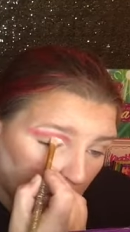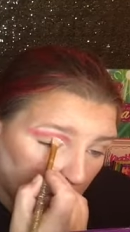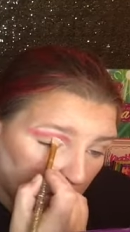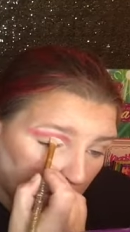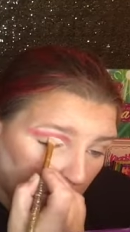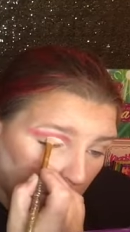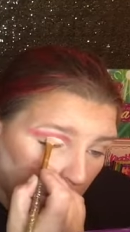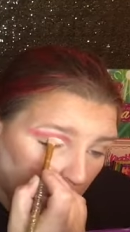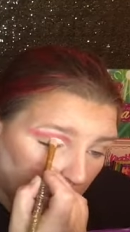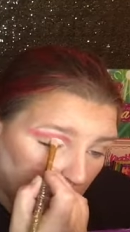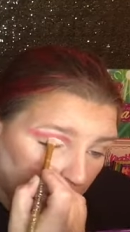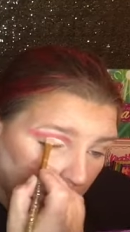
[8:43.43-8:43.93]

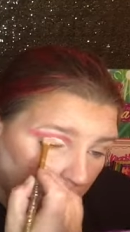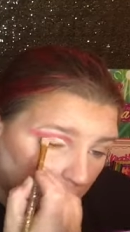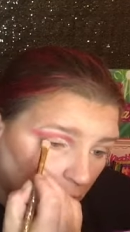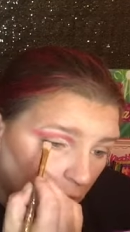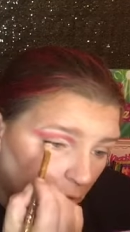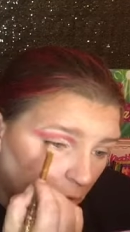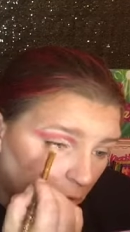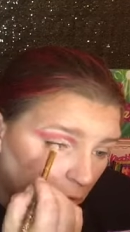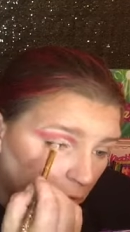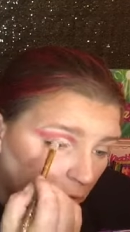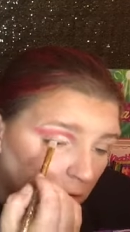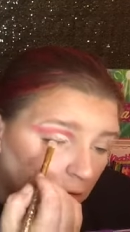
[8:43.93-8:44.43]
And of
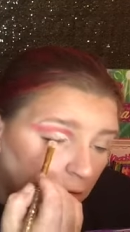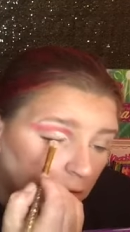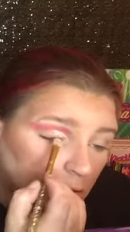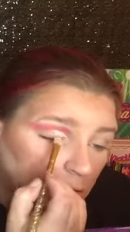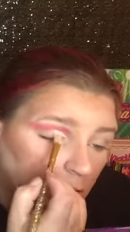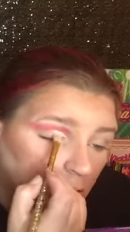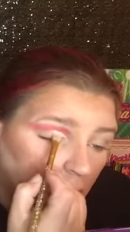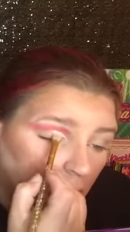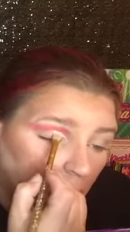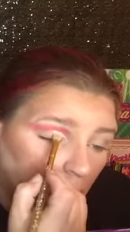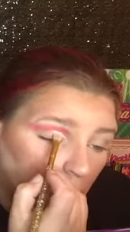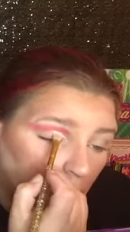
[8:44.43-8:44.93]
course,
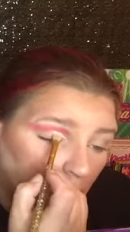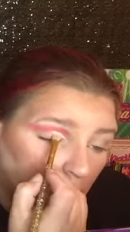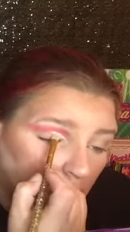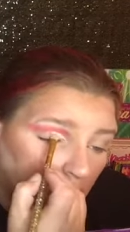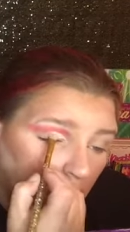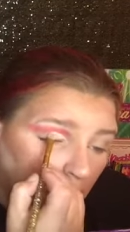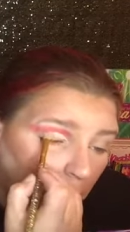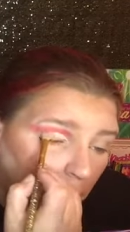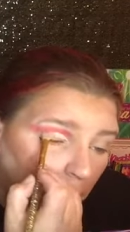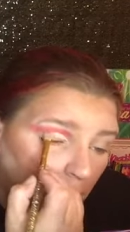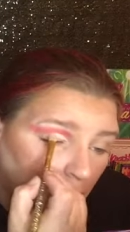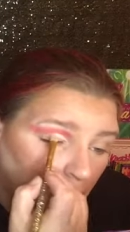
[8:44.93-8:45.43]
I'm
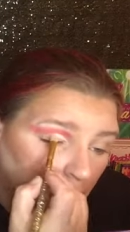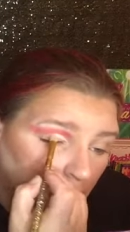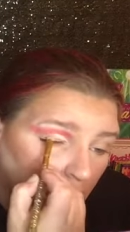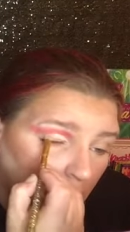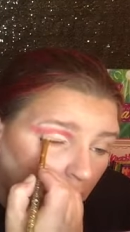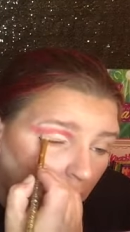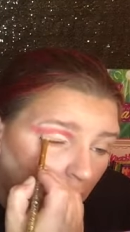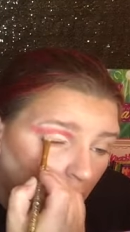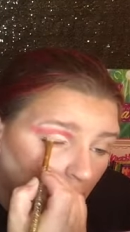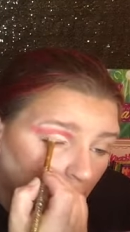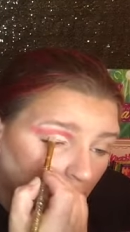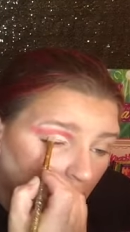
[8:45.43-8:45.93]
bringing
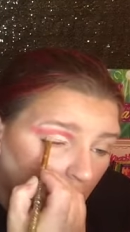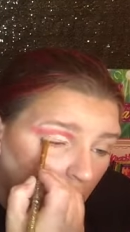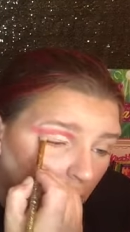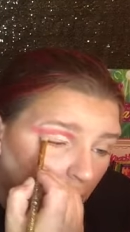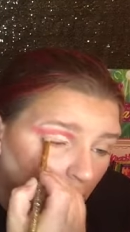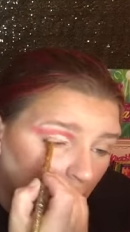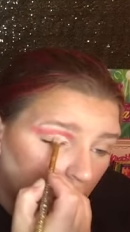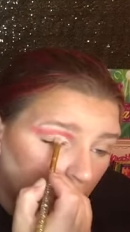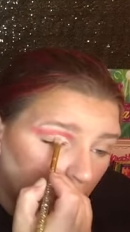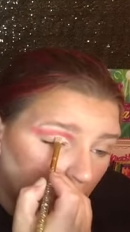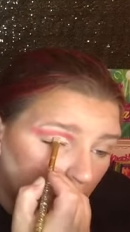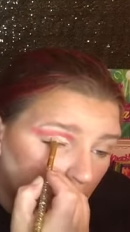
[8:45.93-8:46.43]
my lid
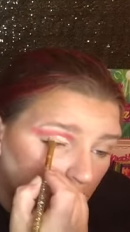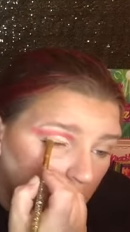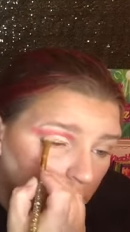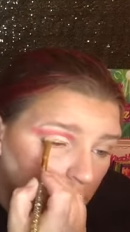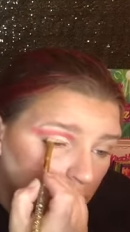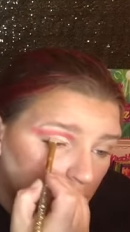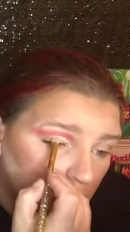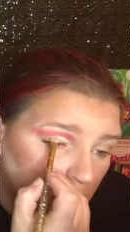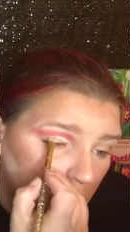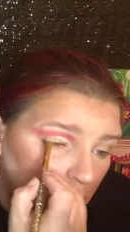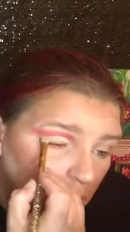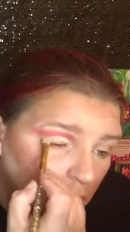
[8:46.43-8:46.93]
up
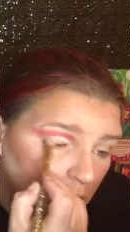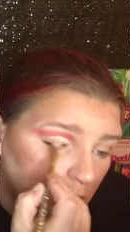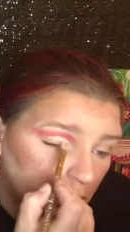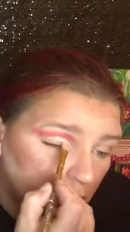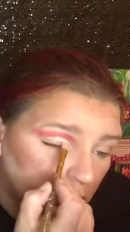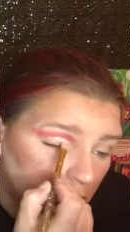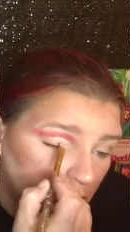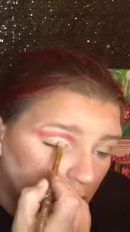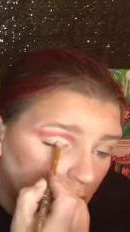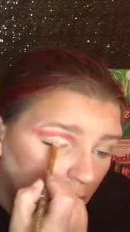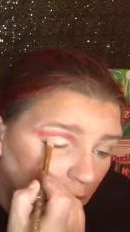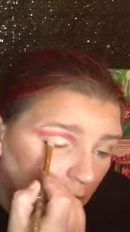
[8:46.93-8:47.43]
just a
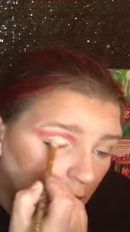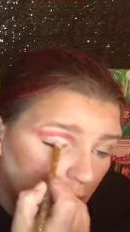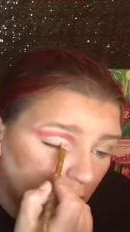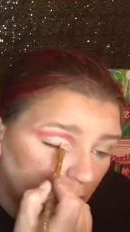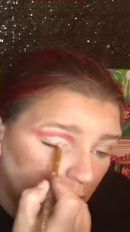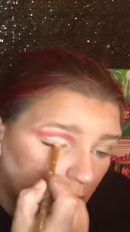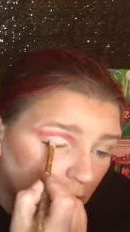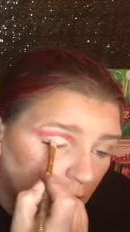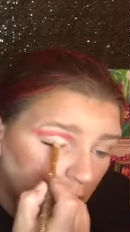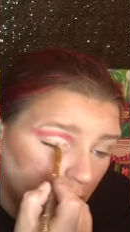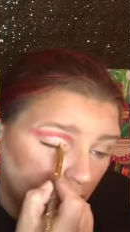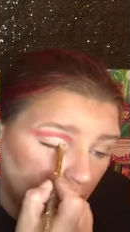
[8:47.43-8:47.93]

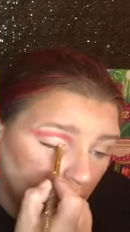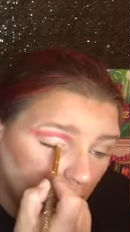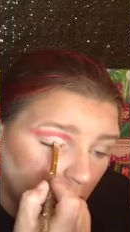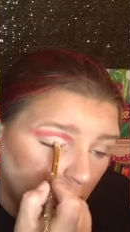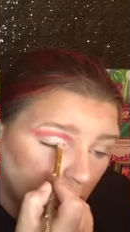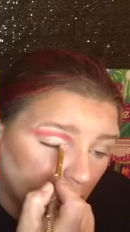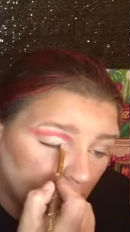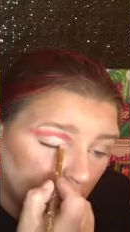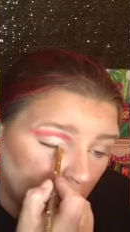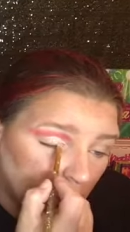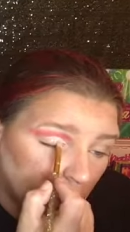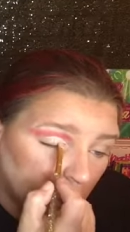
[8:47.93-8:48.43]
tad
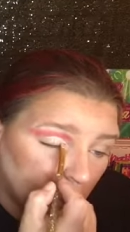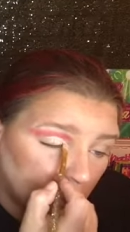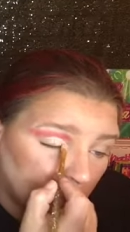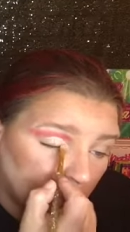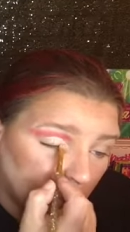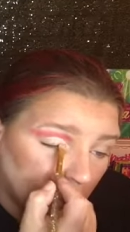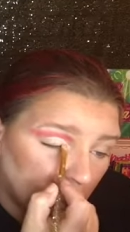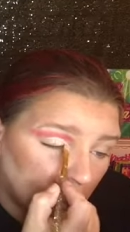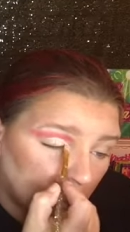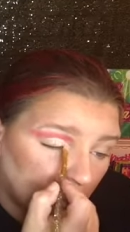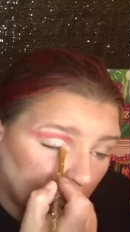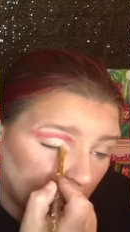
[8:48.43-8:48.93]

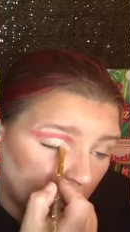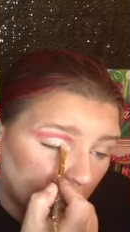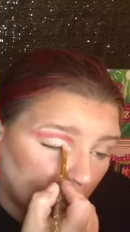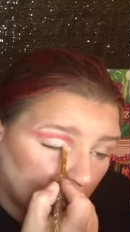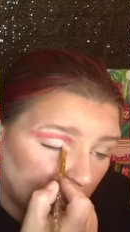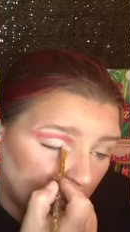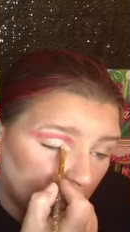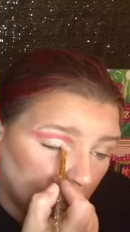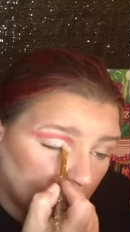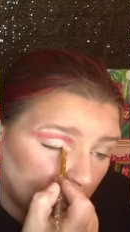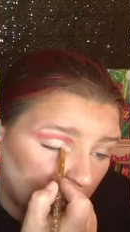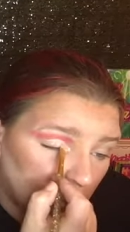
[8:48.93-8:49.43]
than what I
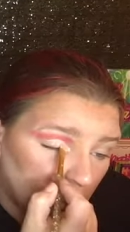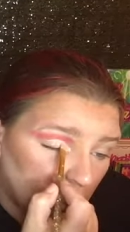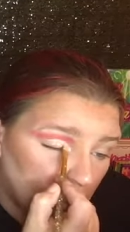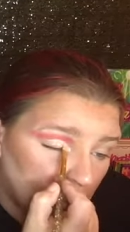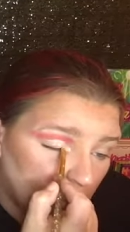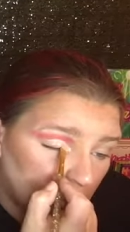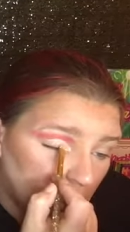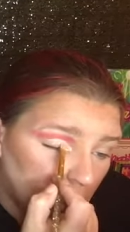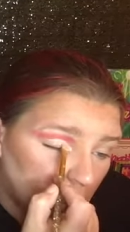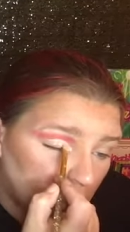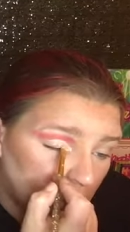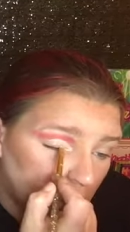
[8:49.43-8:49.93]
would
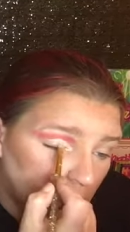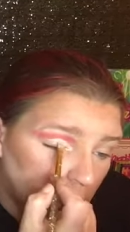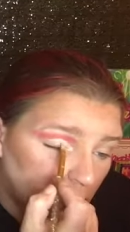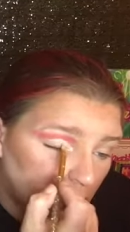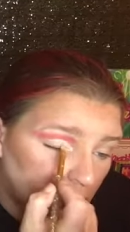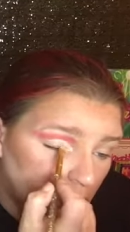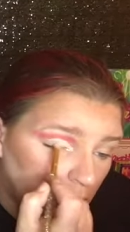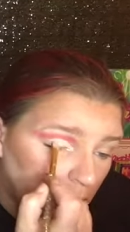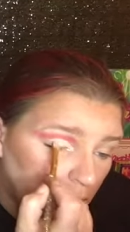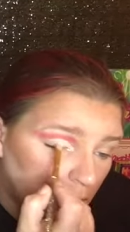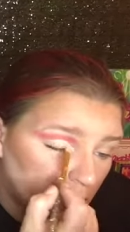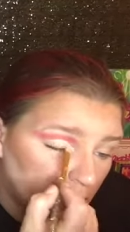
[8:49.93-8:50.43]
normally
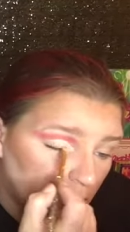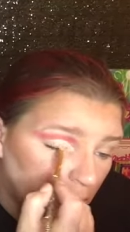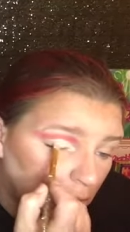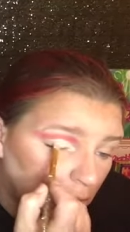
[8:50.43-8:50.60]
do.